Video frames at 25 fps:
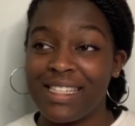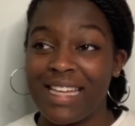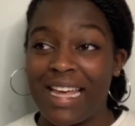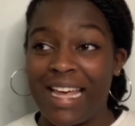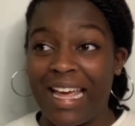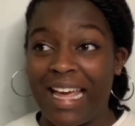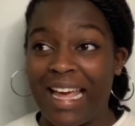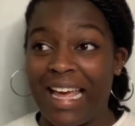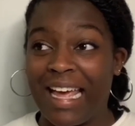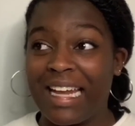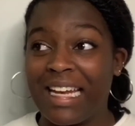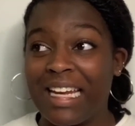
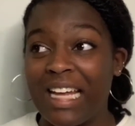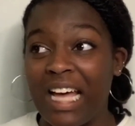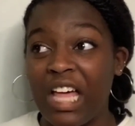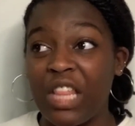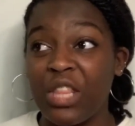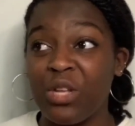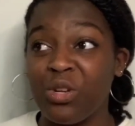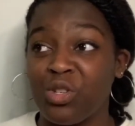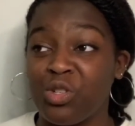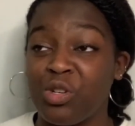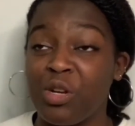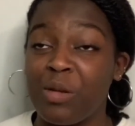and
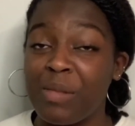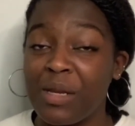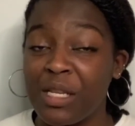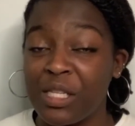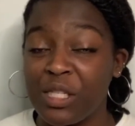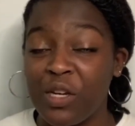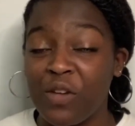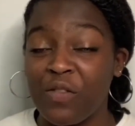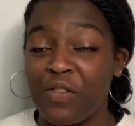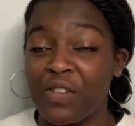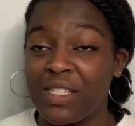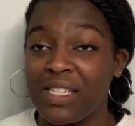other streaming
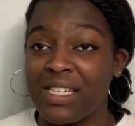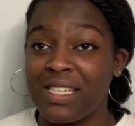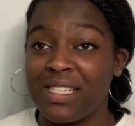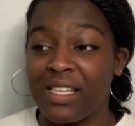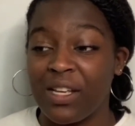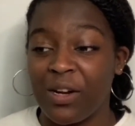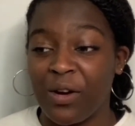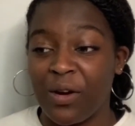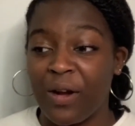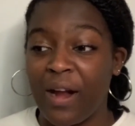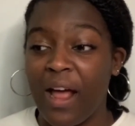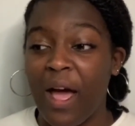services
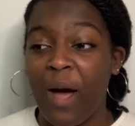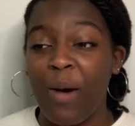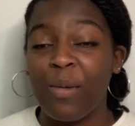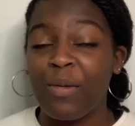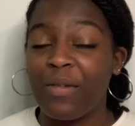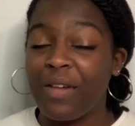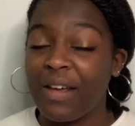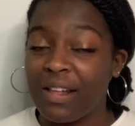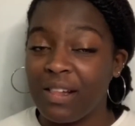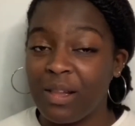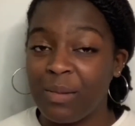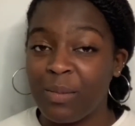that are now
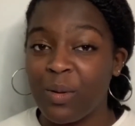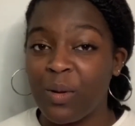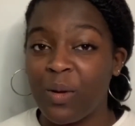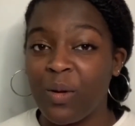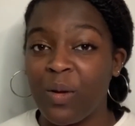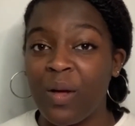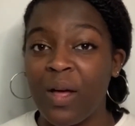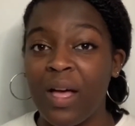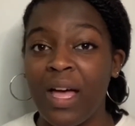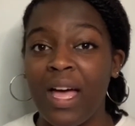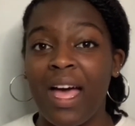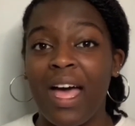available